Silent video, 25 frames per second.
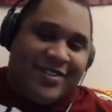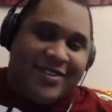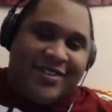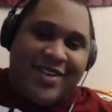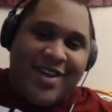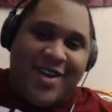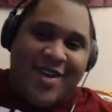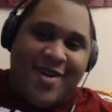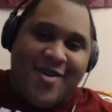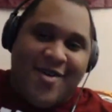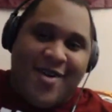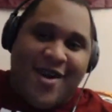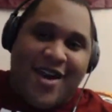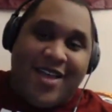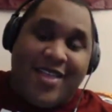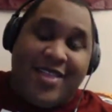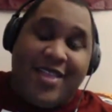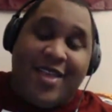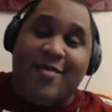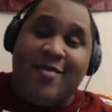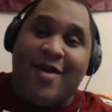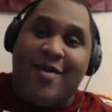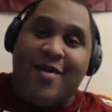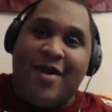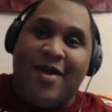
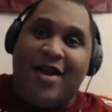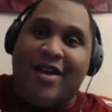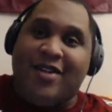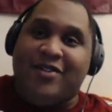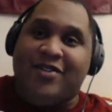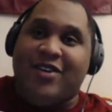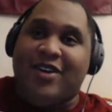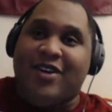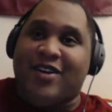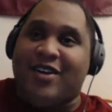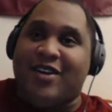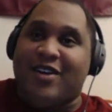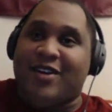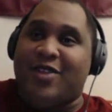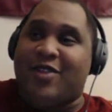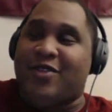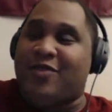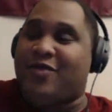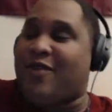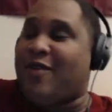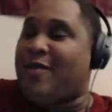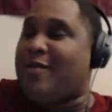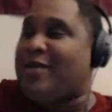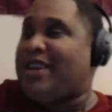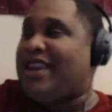So maybe I'll drink
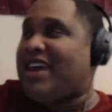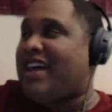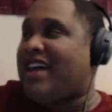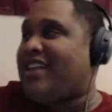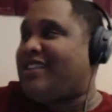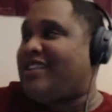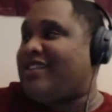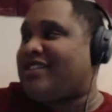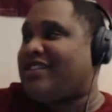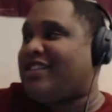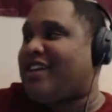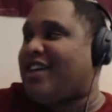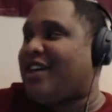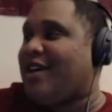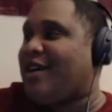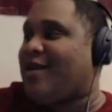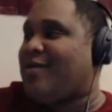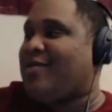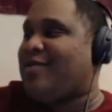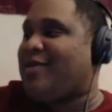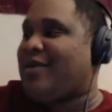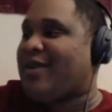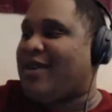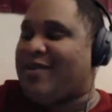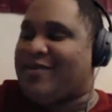from a Dallas
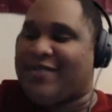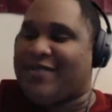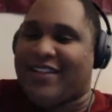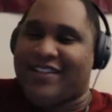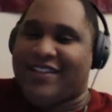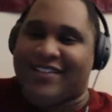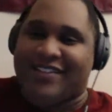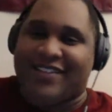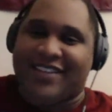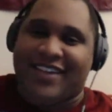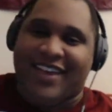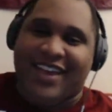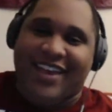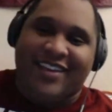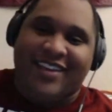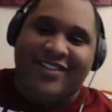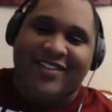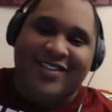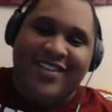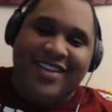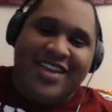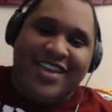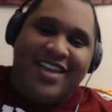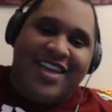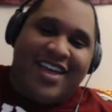cup if that's the
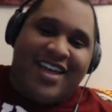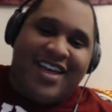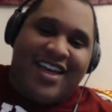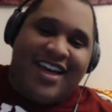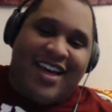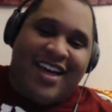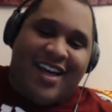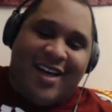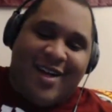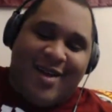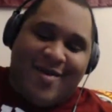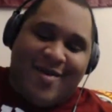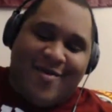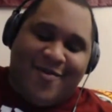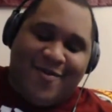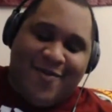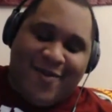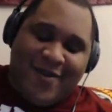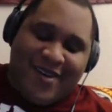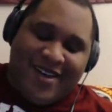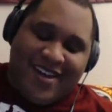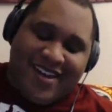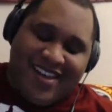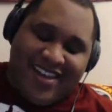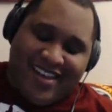case.
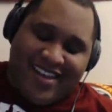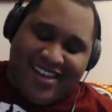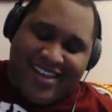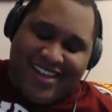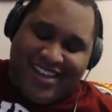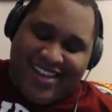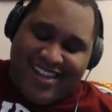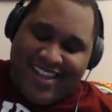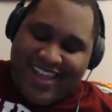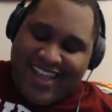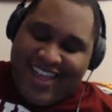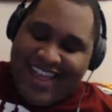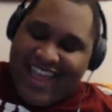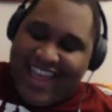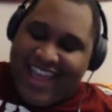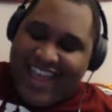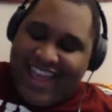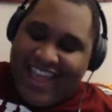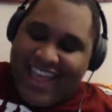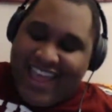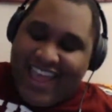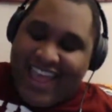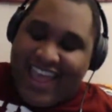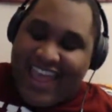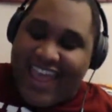But
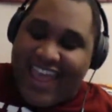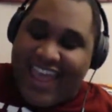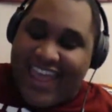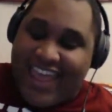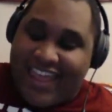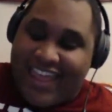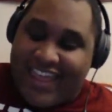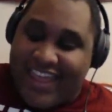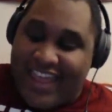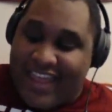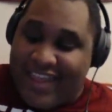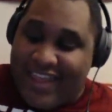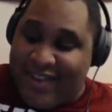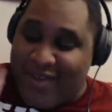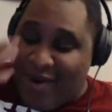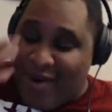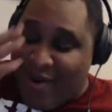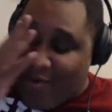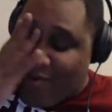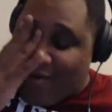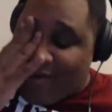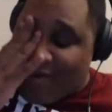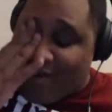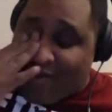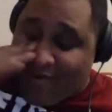you know
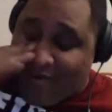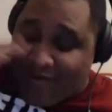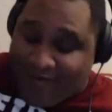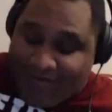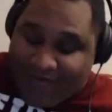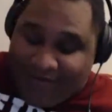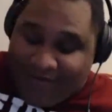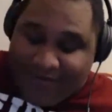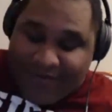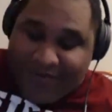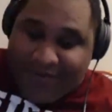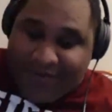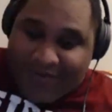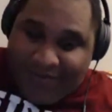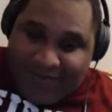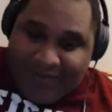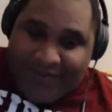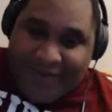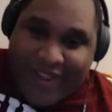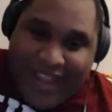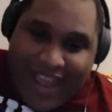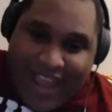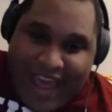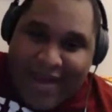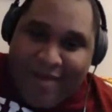we
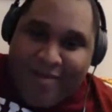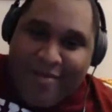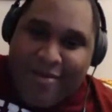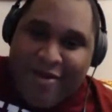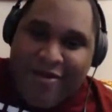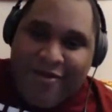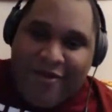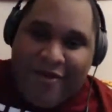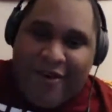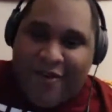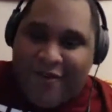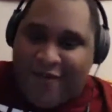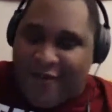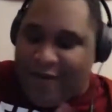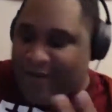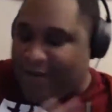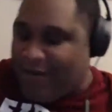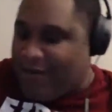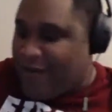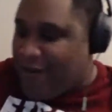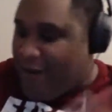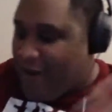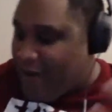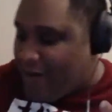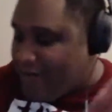kind of move on from the
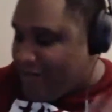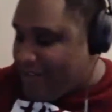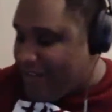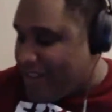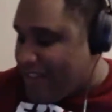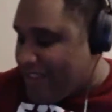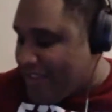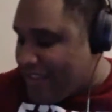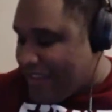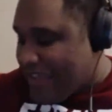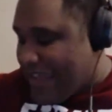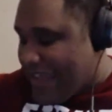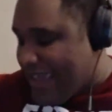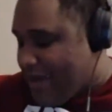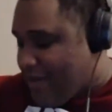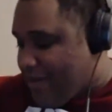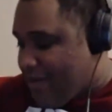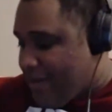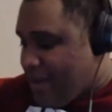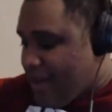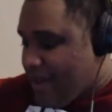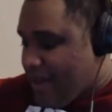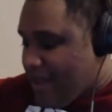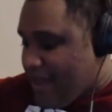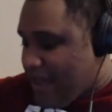focus of the team.
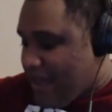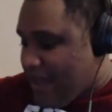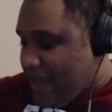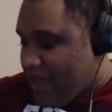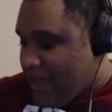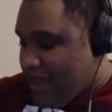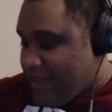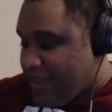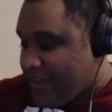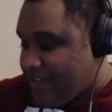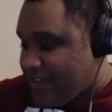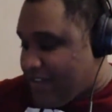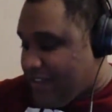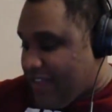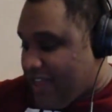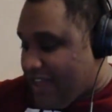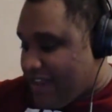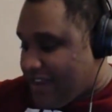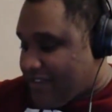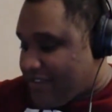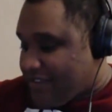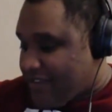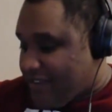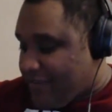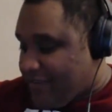There's a lot of
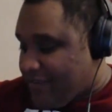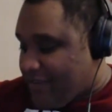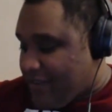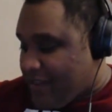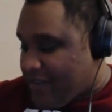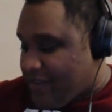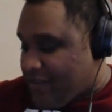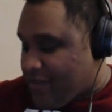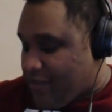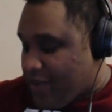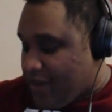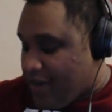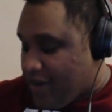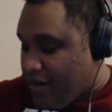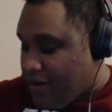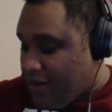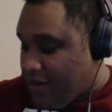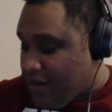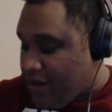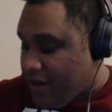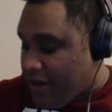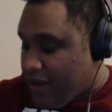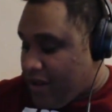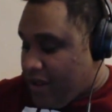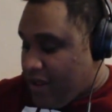stuff that's went
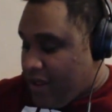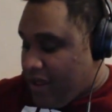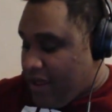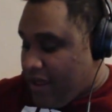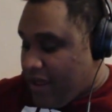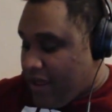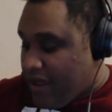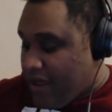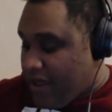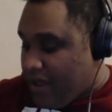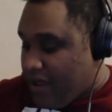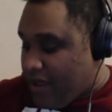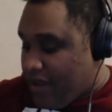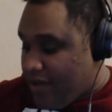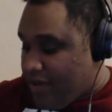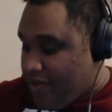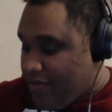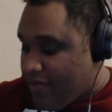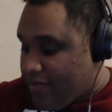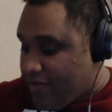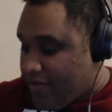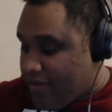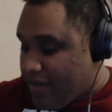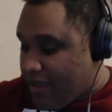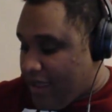on
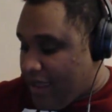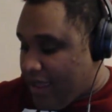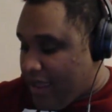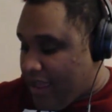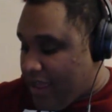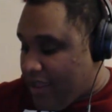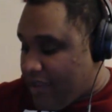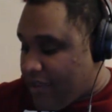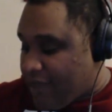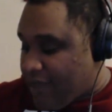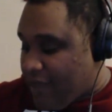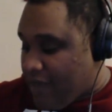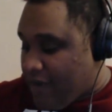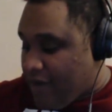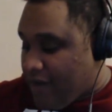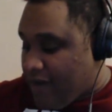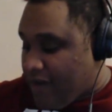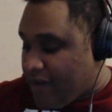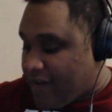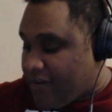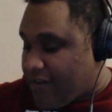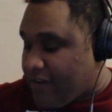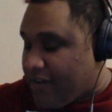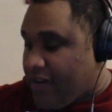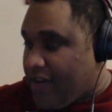as far
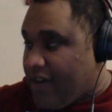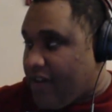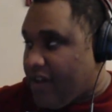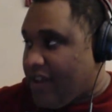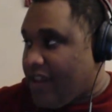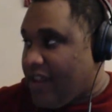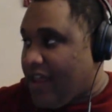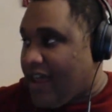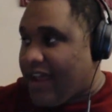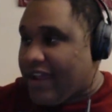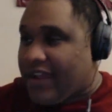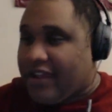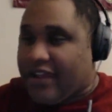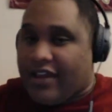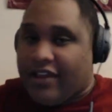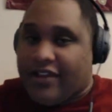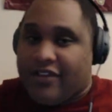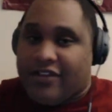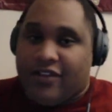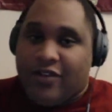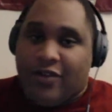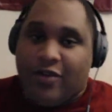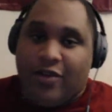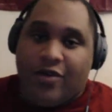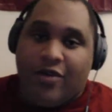as like
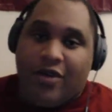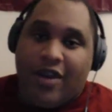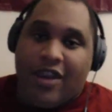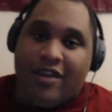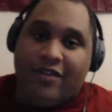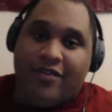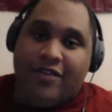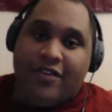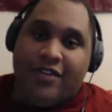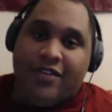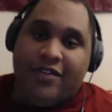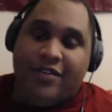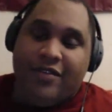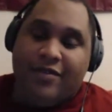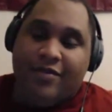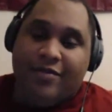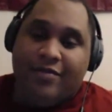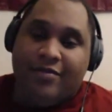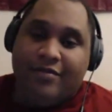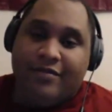Stuart Cravens.